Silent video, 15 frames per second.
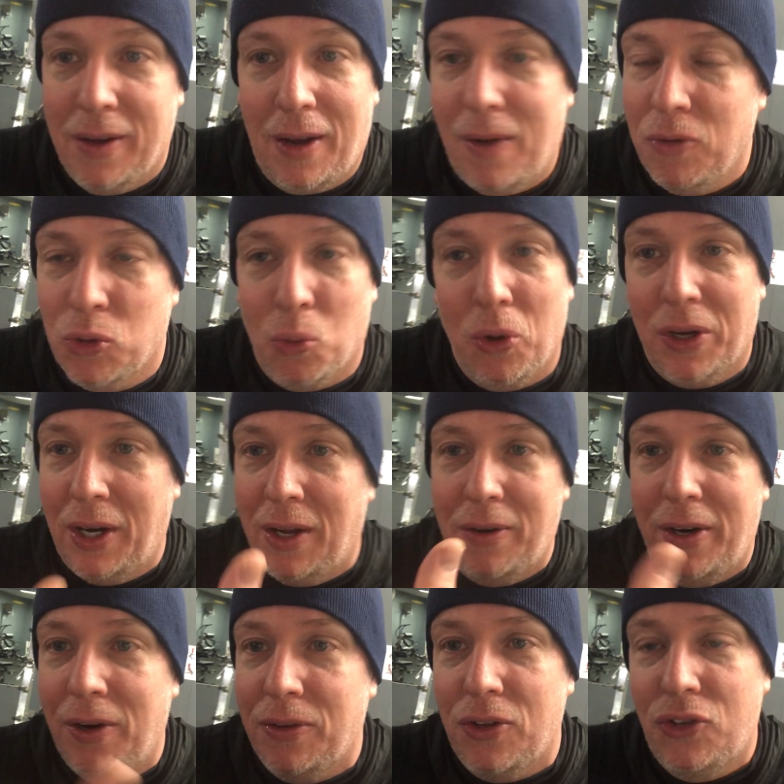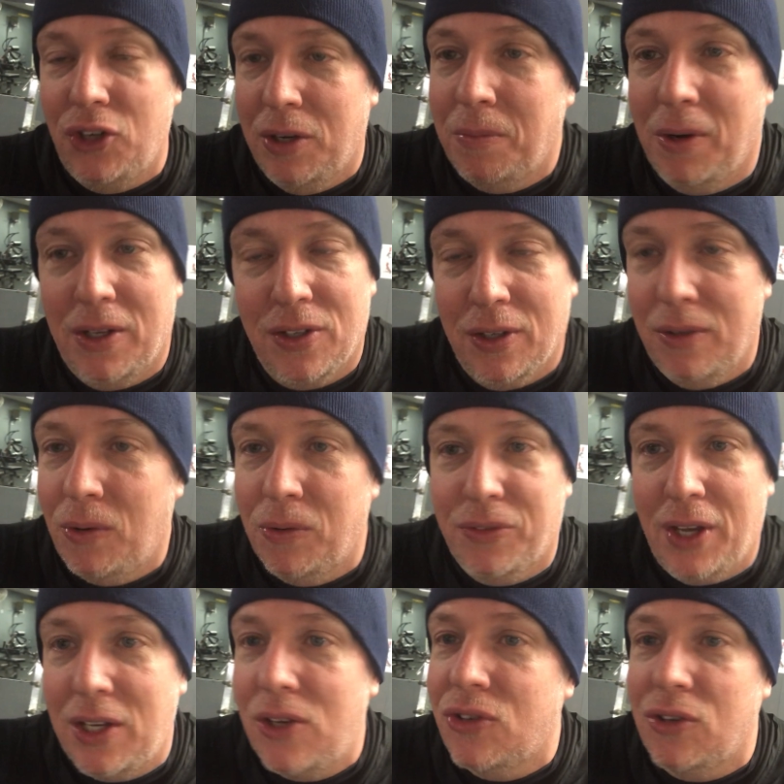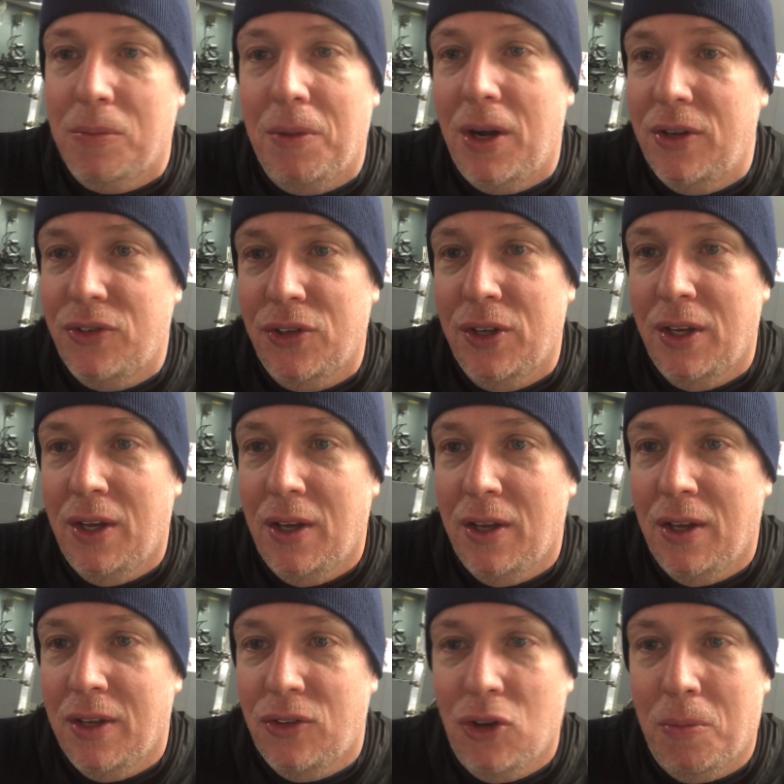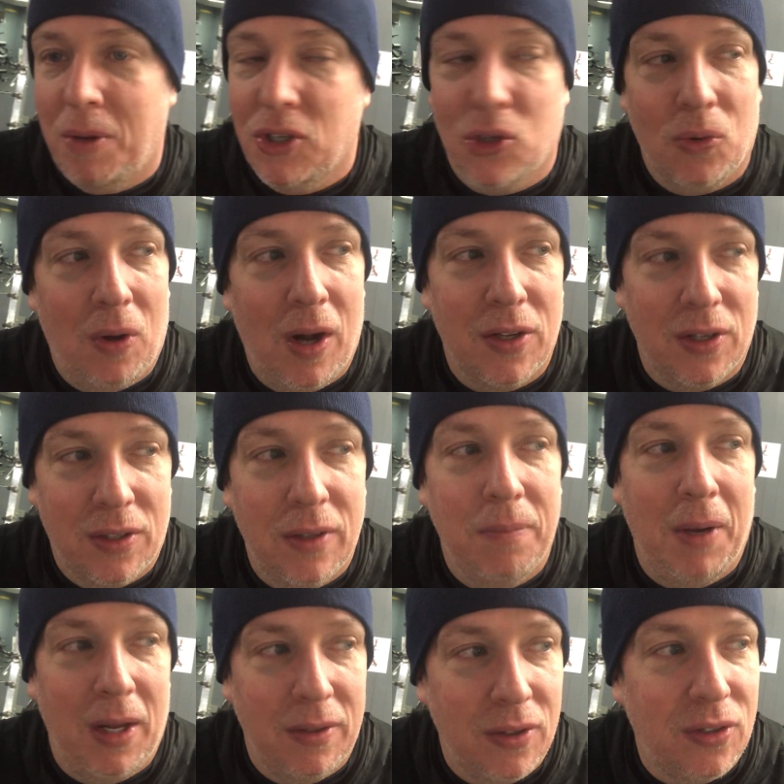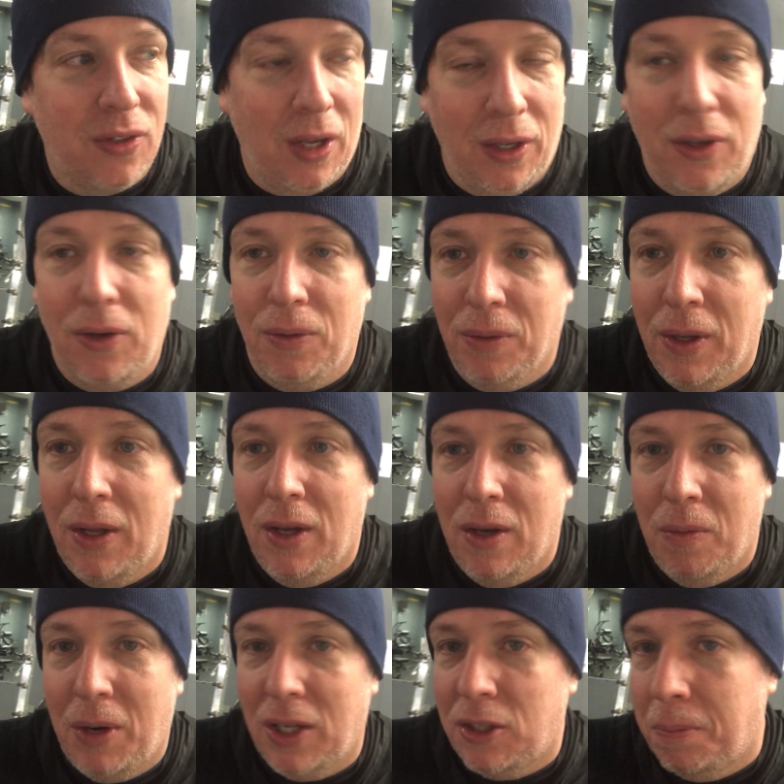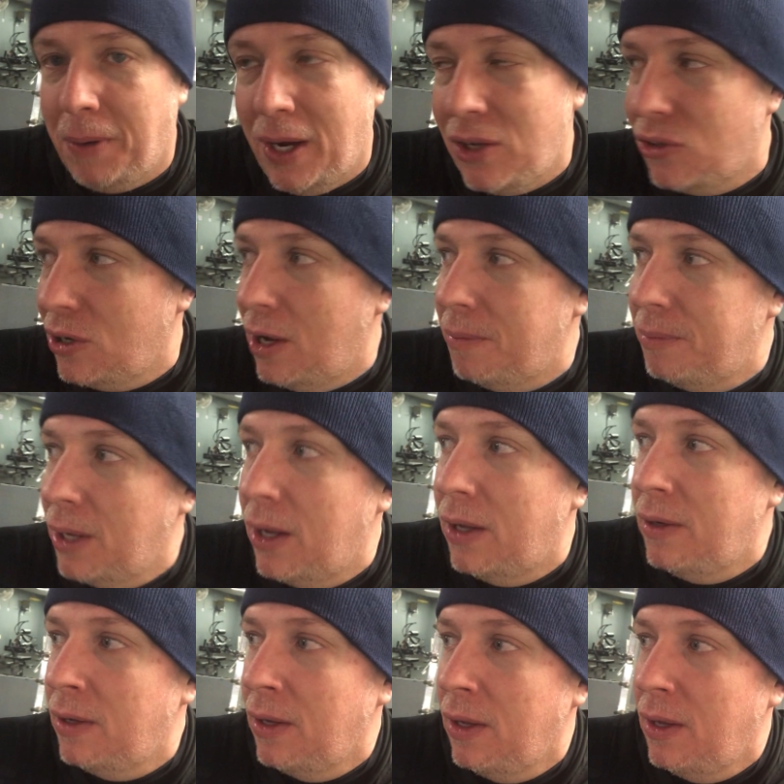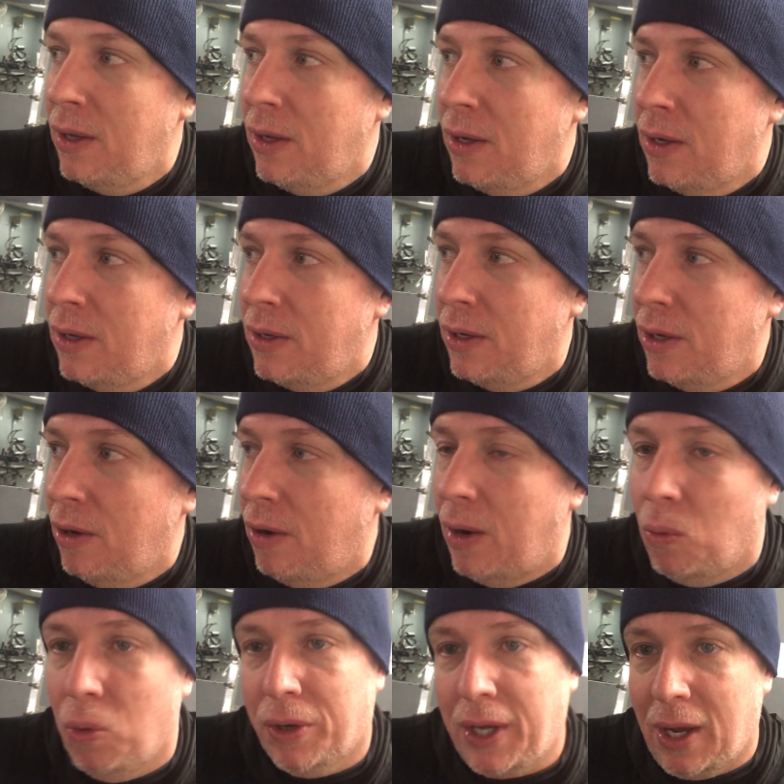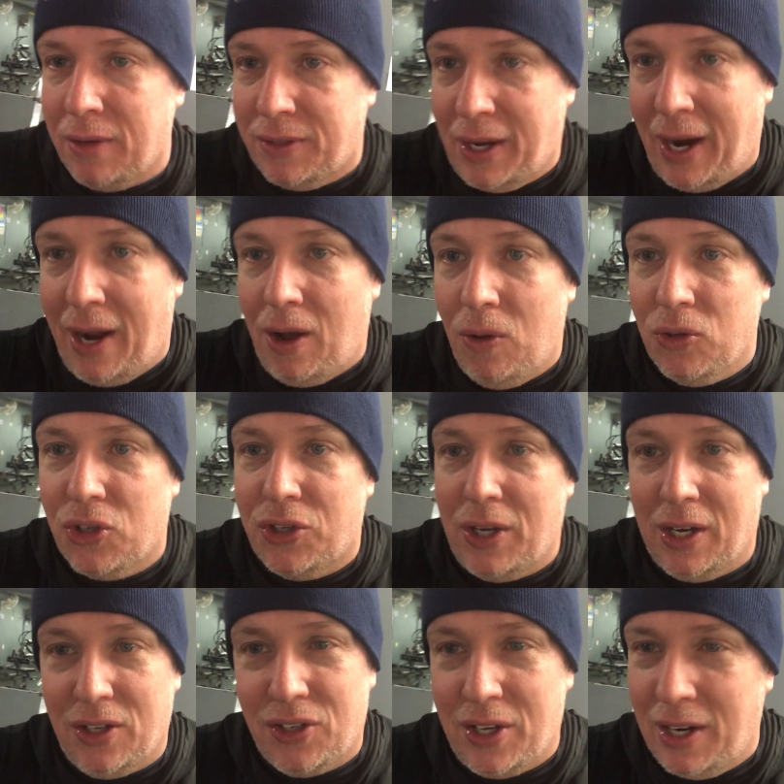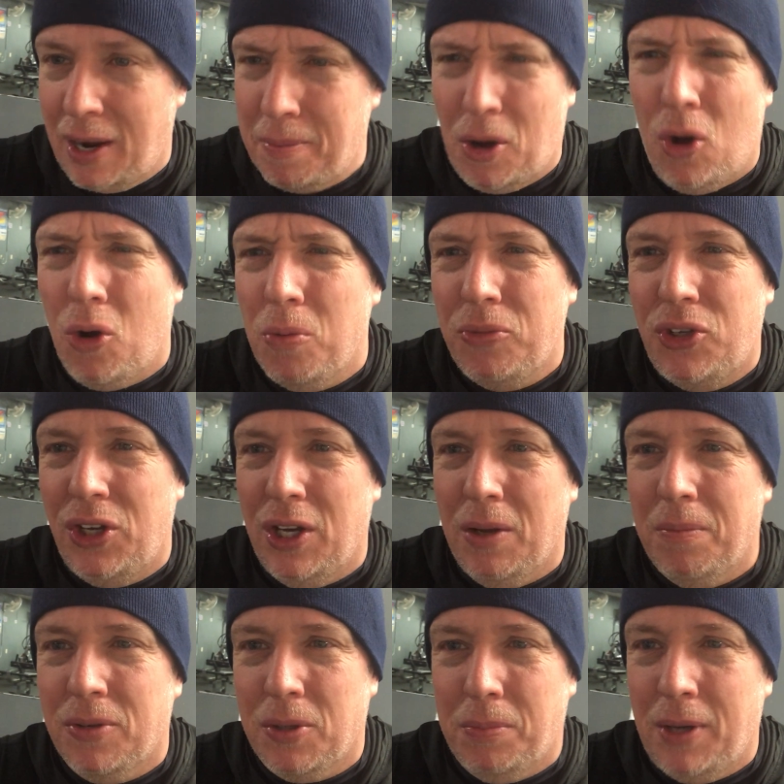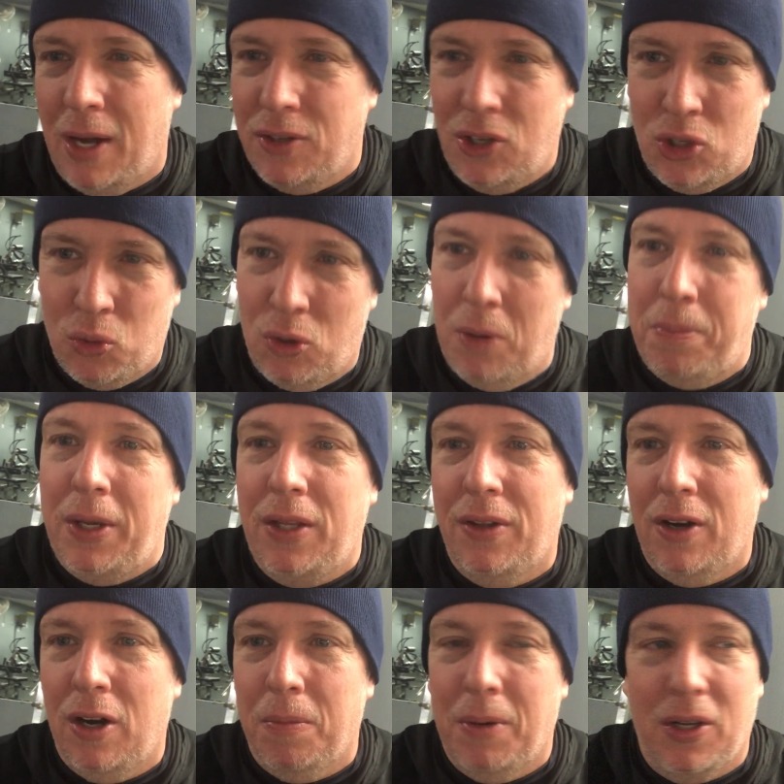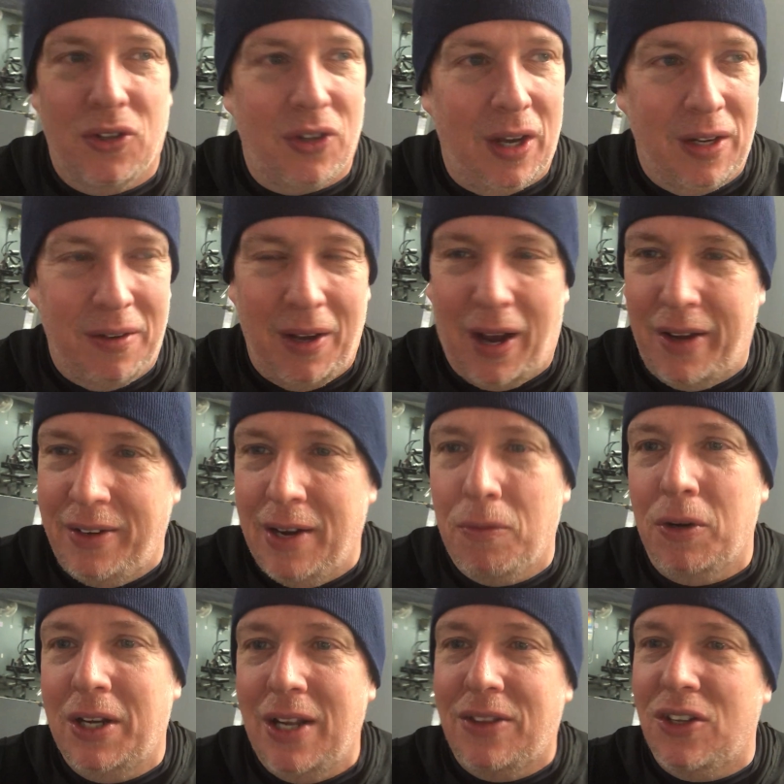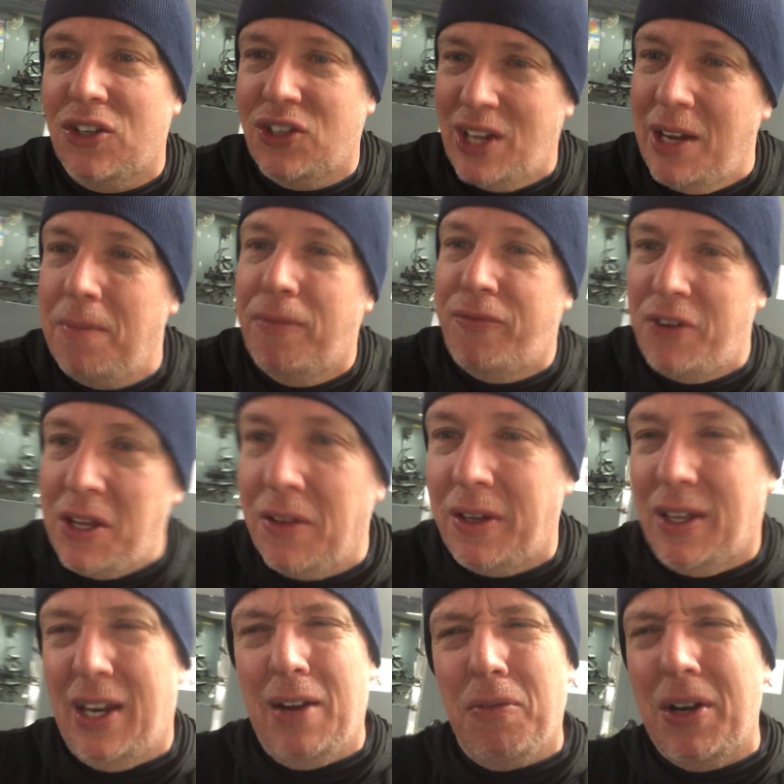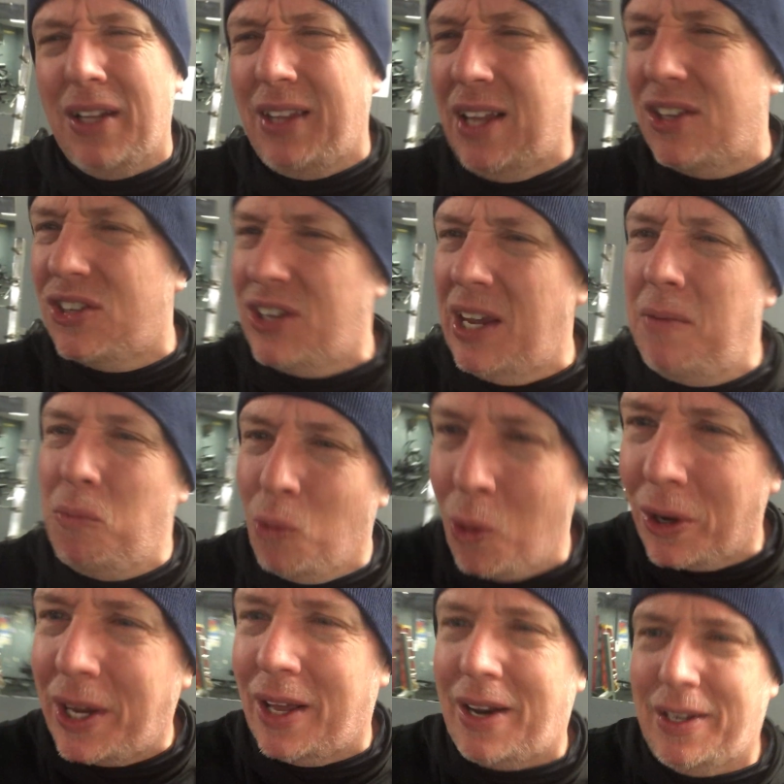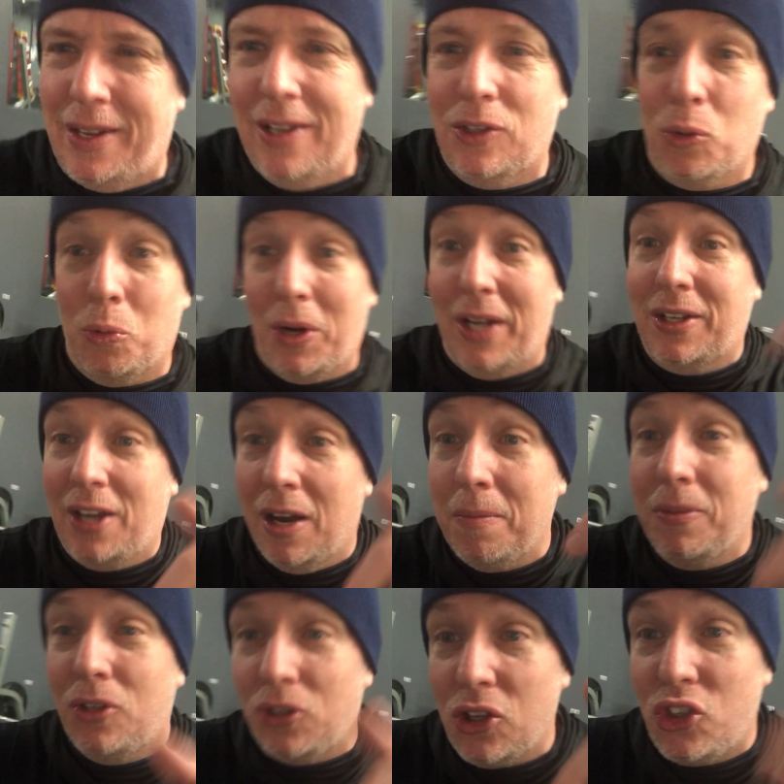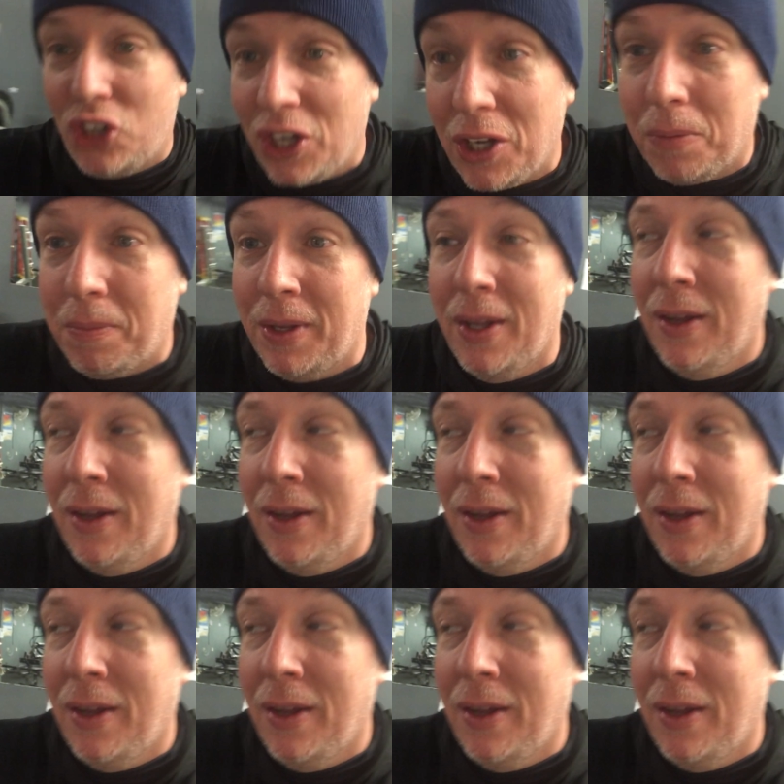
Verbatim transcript: I, was working out here at the gym and I said, Lord, thank you so much. Doing my squats, I said, man, just thank you. We got the paint job done. You know, I work out at the house. Like I said, I got my home gym. Sometimes I just want to be there, but it's like I never get the same feeling. I never get that same workout I get to when I come to the gym.